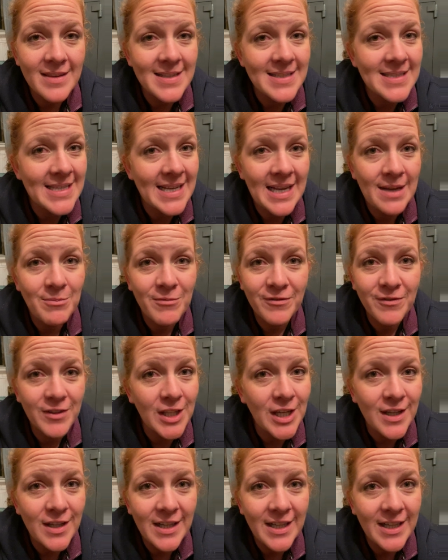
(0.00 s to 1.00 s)
same
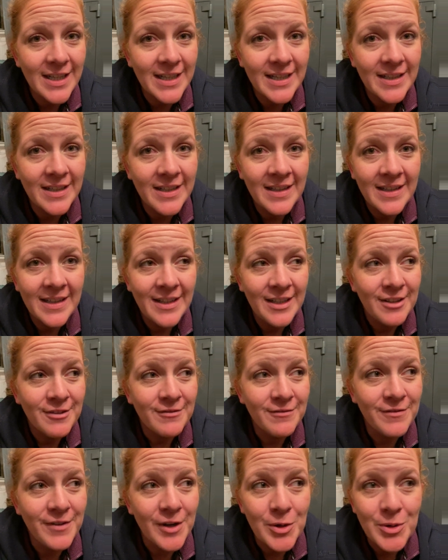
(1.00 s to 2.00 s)
flawed
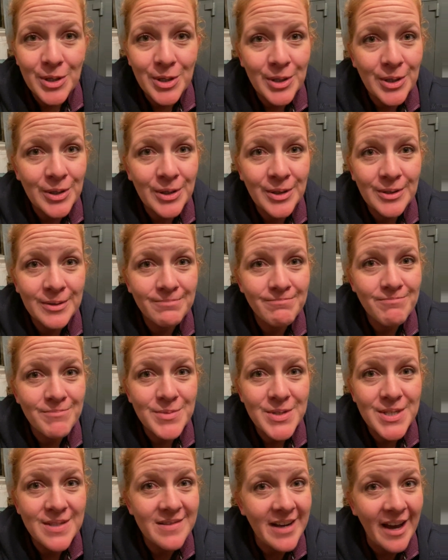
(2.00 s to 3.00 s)
voter
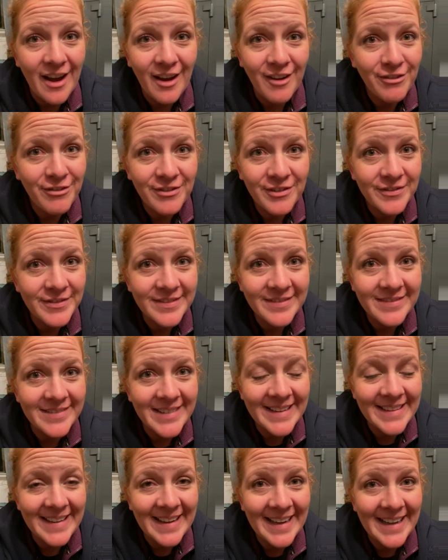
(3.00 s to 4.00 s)
stuff
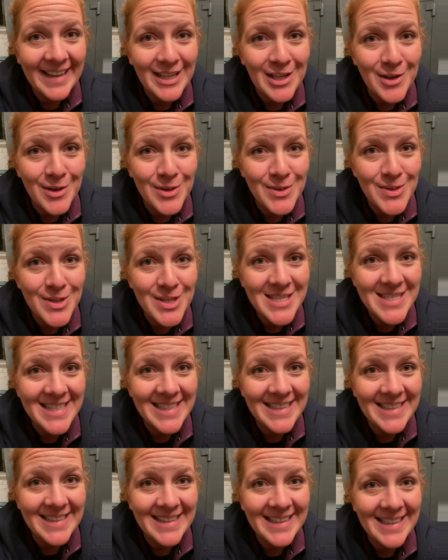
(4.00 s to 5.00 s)
that they used
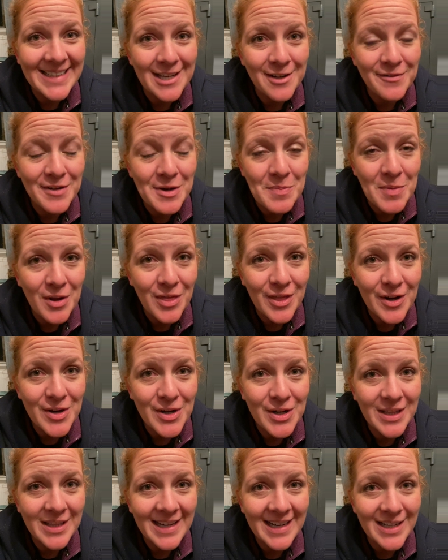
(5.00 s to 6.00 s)
in the November
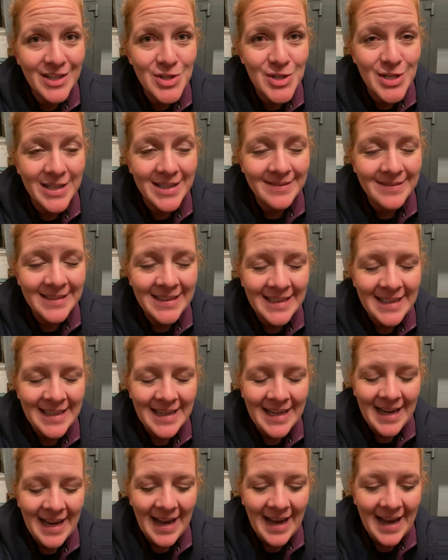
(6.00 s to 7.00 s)
3rd election.
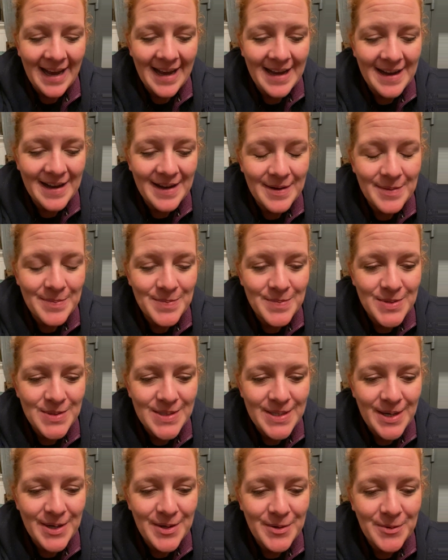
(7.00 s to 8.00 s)

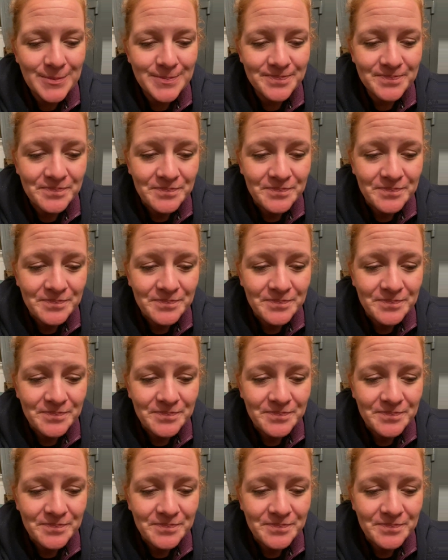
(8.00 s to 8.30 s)
So